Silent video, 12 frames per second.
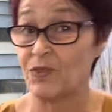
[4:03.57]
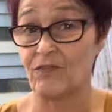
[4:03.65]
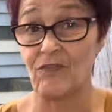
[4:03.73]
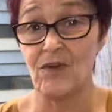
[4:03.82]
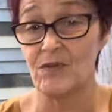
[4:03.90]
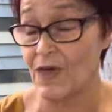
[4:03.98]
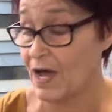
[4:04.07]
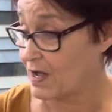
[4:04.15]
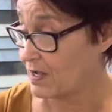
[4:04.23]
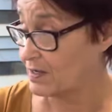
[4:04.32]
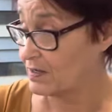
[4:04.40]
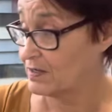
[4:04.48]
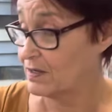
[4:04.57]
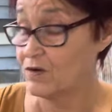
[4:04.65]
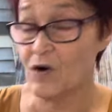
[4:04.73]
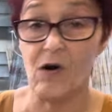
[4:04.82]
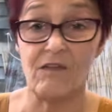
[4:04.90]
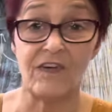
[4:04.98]
through that
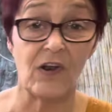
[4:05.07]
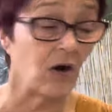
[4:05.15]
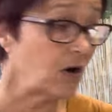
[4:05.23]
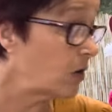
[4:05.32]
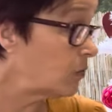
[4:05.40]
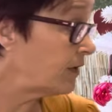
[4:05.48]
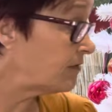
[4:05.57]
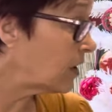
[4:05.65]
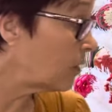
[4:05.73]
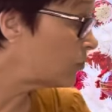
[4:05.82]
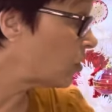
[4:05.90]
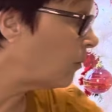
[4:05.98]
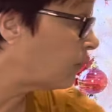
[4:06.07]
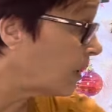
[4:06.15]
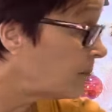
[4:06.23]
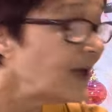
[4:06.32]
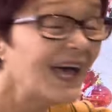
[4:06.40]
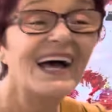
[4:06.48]
Overlocker with no
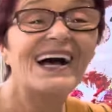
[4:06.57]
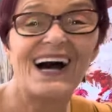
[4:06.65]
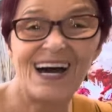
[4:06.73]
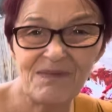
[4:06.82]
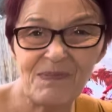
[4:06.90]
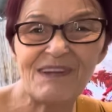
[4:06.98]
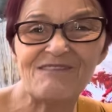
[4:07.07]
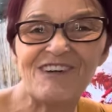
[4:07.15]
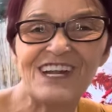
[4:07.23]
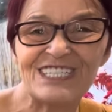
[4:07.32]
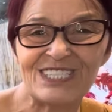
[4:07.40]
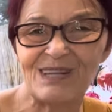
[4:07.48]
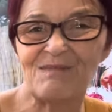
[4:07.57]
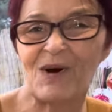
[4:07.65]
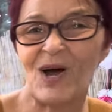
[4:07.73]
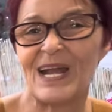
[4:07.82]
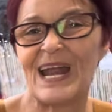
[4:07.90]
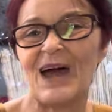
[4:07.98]
problem. I'd have been finished it
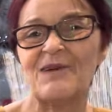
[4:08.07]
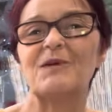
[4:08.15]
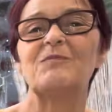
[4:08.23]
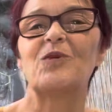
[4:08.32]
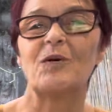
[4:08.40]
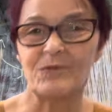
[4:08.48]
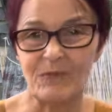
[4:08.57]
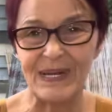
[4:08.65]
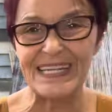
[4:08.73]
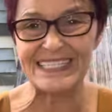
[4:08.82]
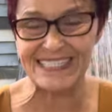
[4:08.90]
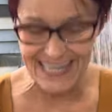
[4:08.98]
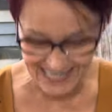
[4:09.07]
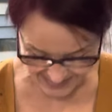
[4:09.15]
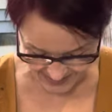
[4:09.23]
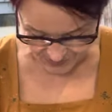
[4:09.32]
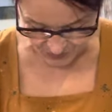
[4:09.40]
by now and probably sitting